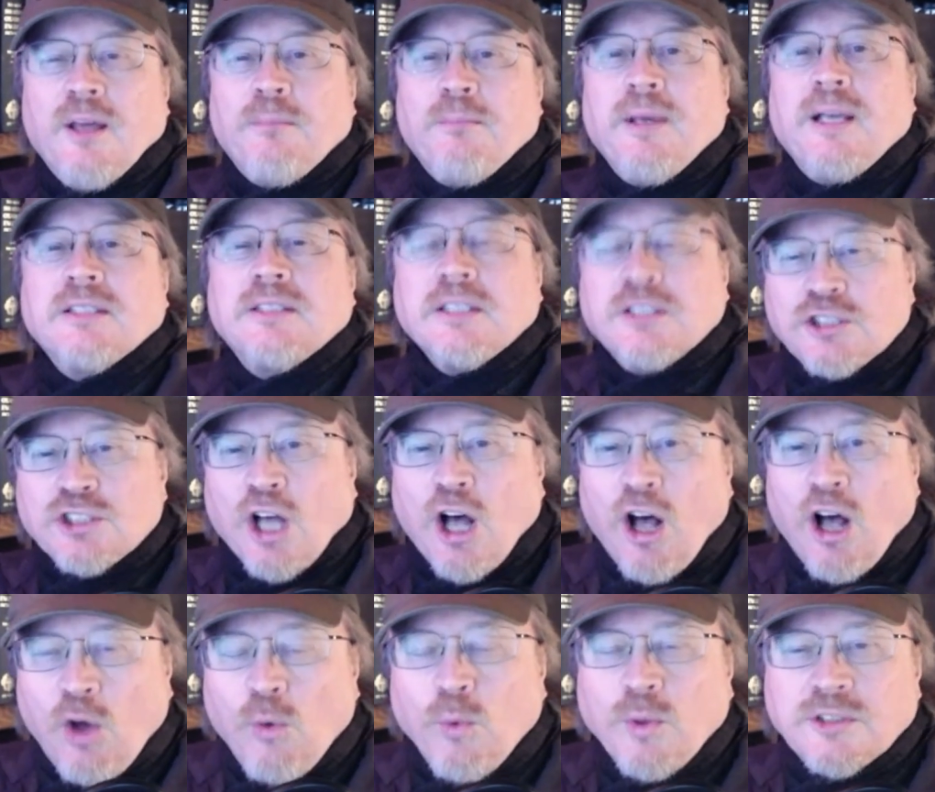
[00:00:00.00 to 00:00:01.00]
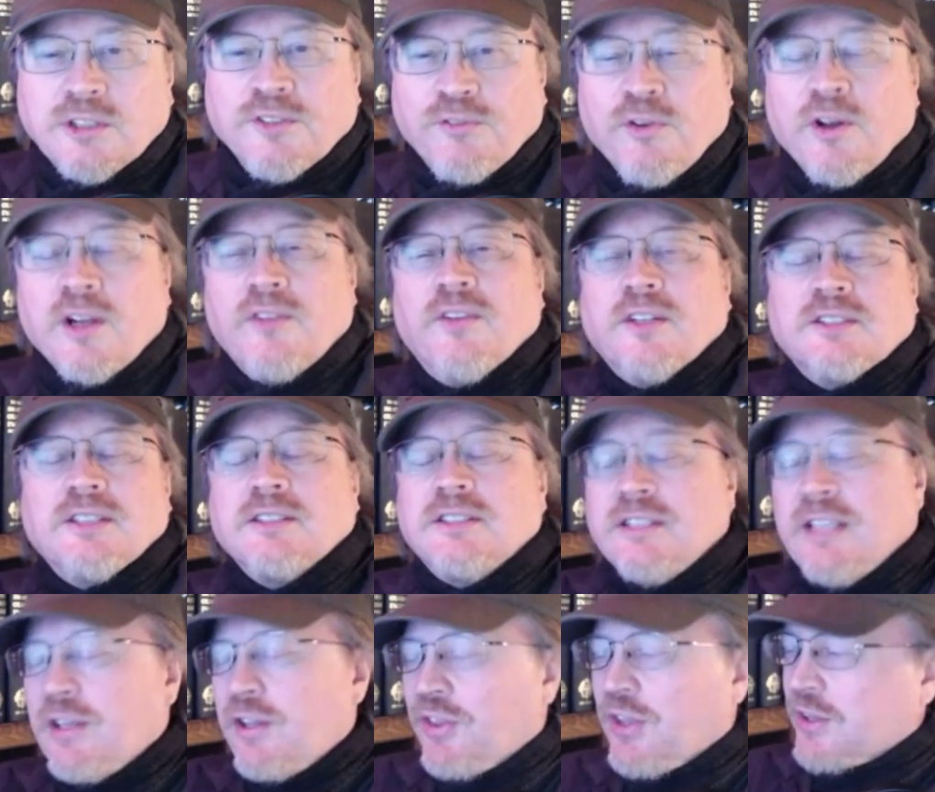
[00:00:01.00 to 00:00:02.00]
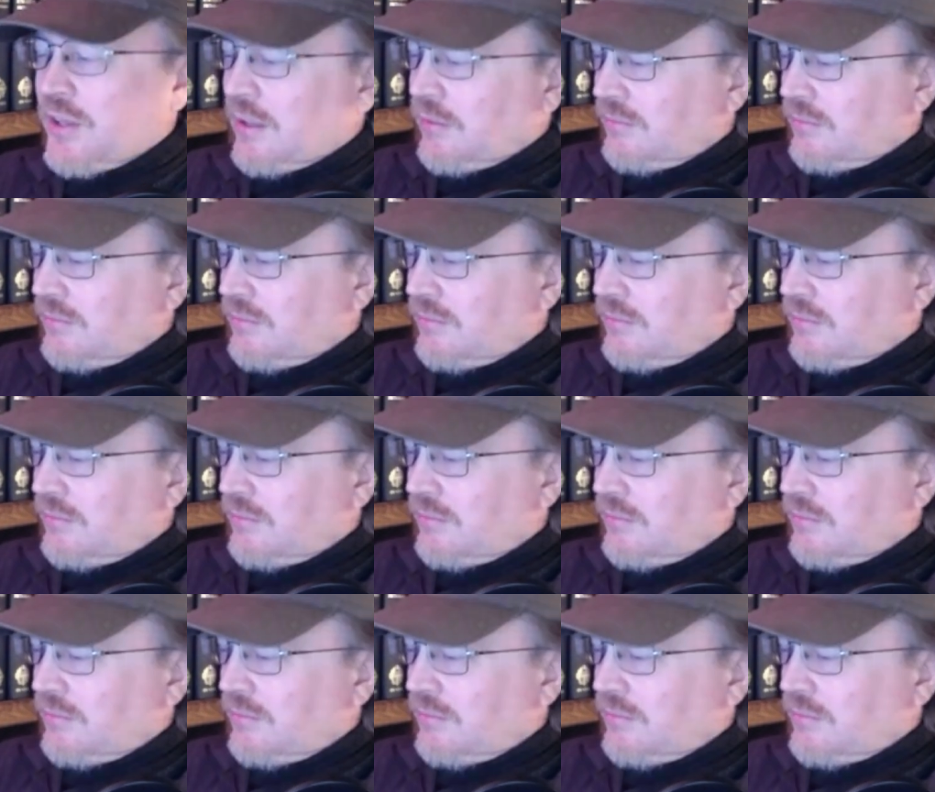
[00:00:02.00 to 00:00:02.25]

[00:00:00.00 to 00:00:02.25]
Because this is always in front of us. This is the other thing that